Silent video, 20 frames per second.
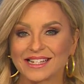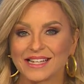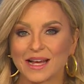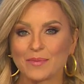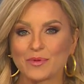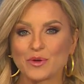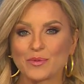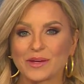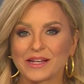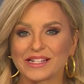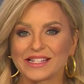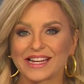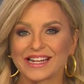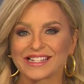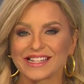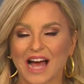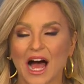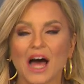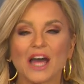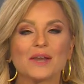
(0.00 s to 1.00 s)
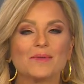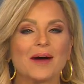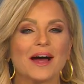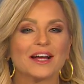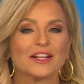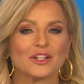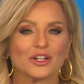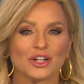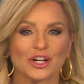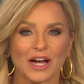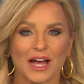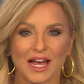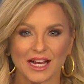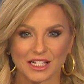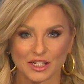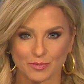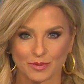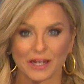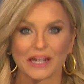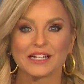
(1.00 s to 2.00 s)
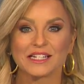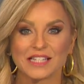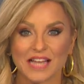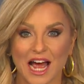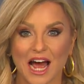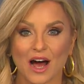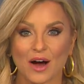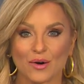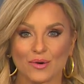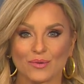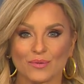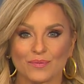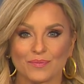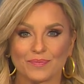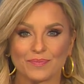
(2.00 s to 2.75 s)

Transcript: WBZ's Anna Meiler explains how.